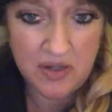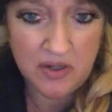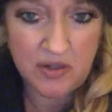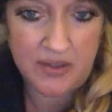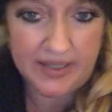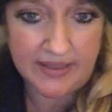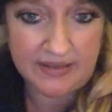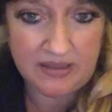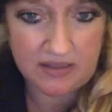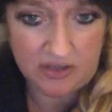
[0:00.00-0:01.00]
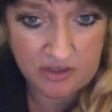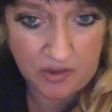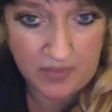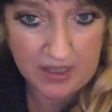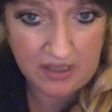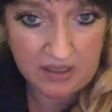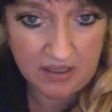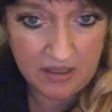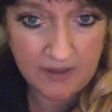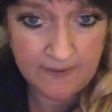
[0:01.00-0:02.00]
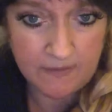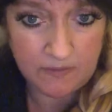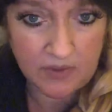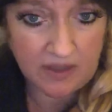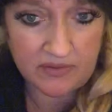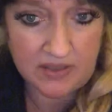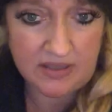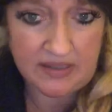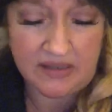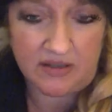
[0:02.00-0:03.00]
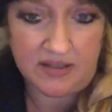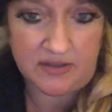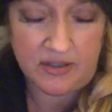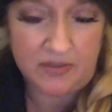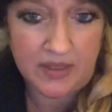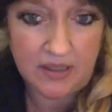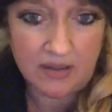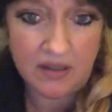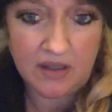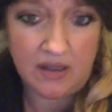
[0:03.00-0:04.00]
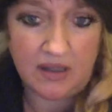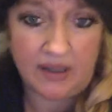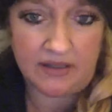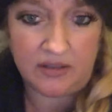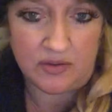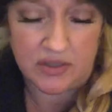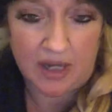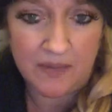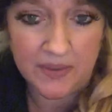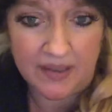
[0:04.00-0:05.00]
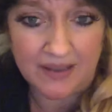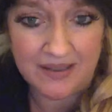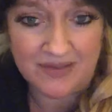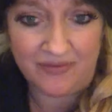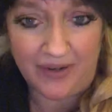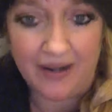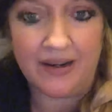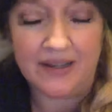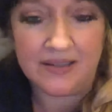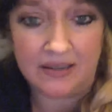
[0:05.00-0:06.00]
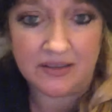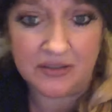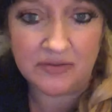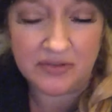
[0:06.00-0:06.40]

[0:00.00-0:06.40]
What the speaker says: who is consuming whatever it is that they're consuming. Like, shopping is very addictive.